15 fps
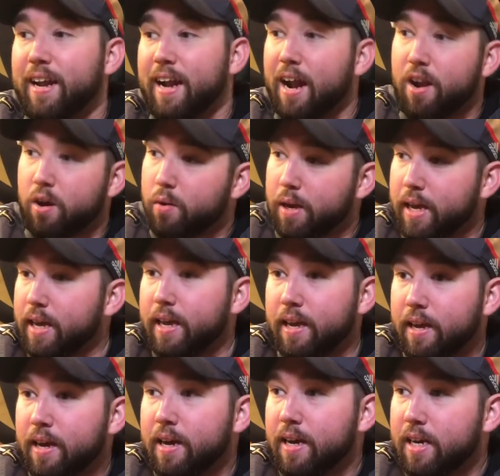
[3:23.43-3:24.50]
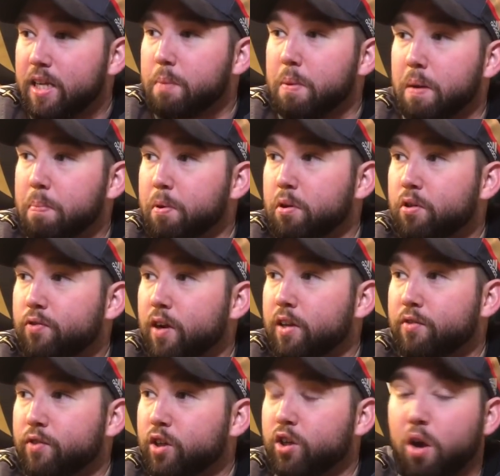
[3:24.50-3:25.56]
and I know he's been a Blues
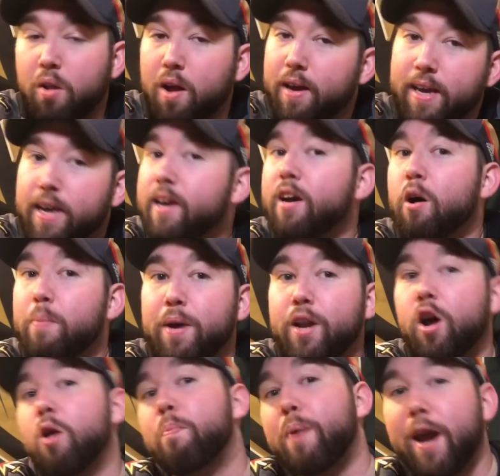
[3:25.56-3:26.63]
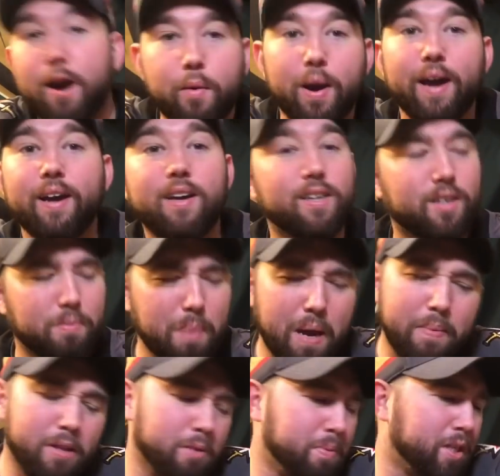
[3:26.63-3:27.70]
fan for so long, he ain't going to be no bandwagon because
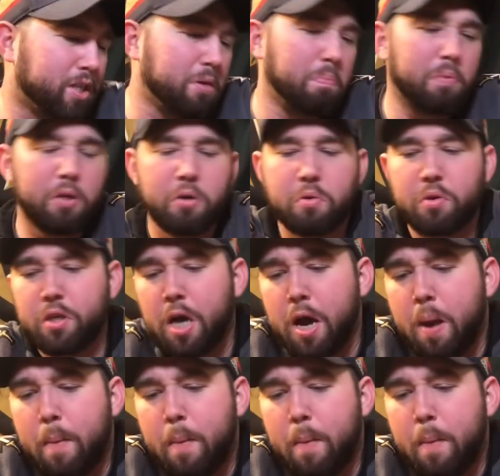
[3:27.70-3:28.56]
maybe there'll be some Blues